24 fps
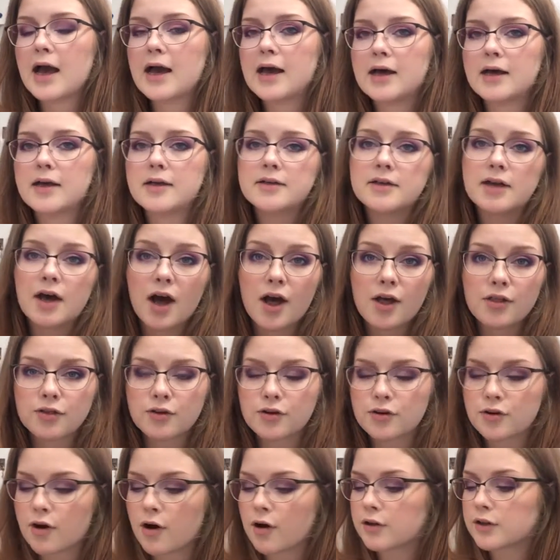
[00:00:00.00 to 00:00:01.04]
and
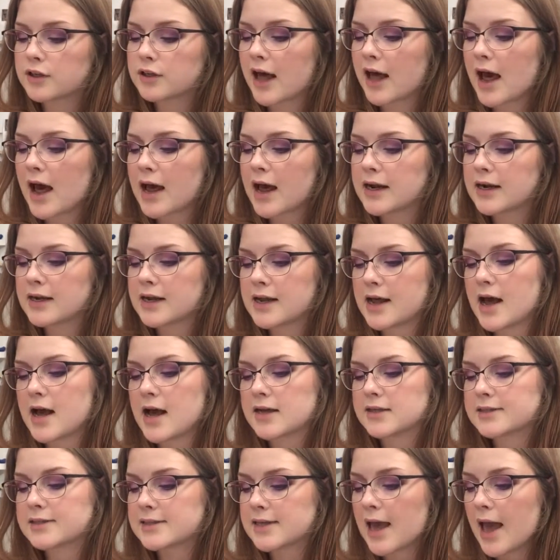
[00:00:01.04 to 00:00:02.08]
under all that it
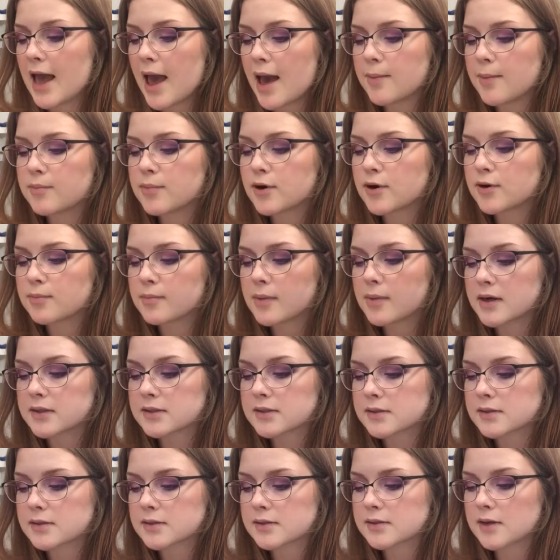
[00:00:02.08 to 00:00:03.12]
has amber,
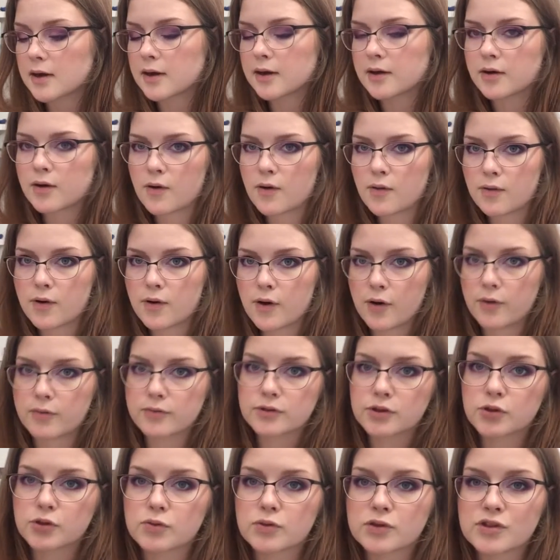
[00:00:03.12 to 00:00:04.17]
musks, and cocoa.
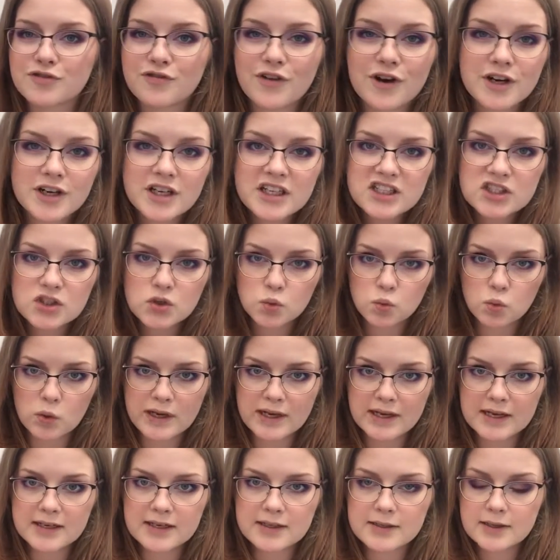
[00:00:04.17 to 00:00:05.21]
So it's very
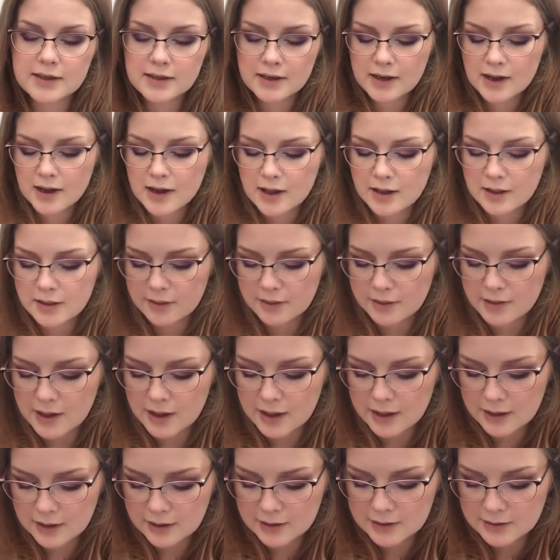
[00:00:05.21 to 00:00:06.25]
sweet.
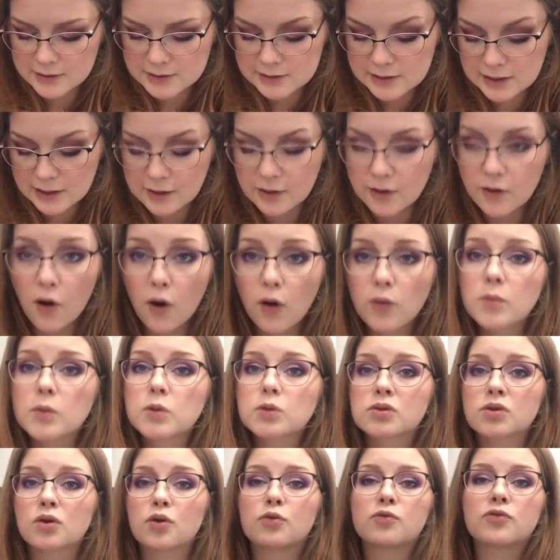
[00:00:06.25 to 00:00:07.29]
Like it's like
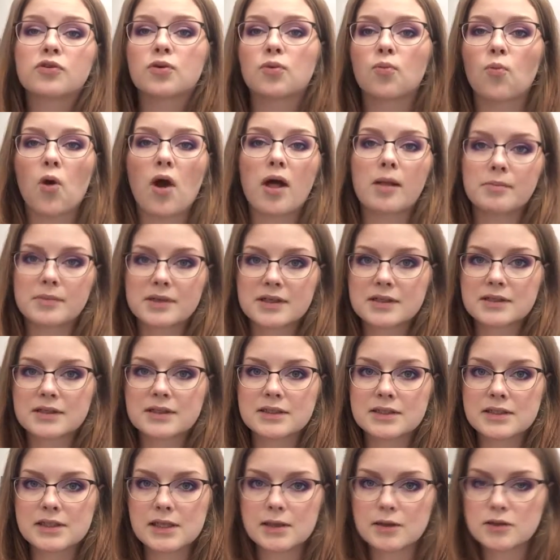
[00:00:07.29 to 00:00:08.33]
almost
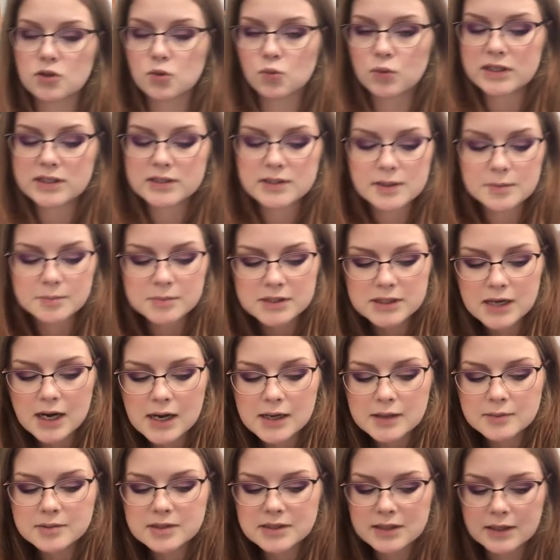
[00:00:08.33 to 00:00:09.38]
overwhelmingly sweet
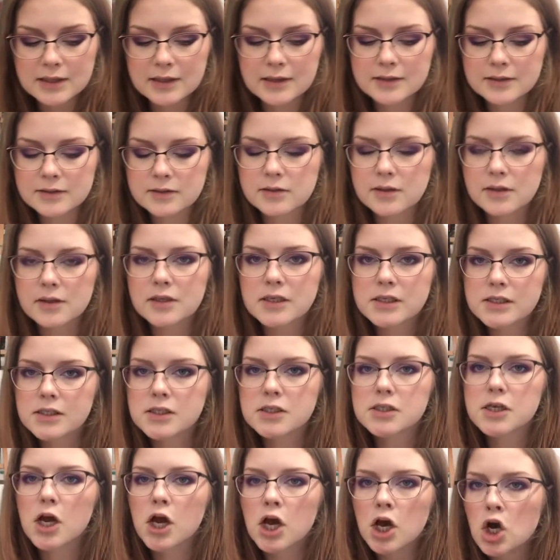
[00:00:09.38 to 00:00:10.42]
sometimes. Like
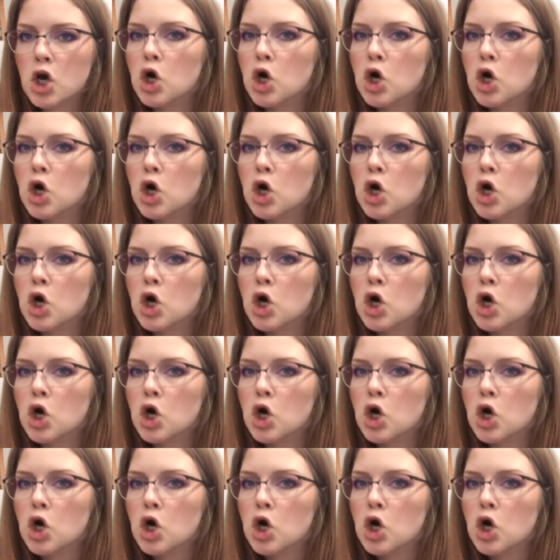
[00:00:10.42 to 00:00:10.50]
it's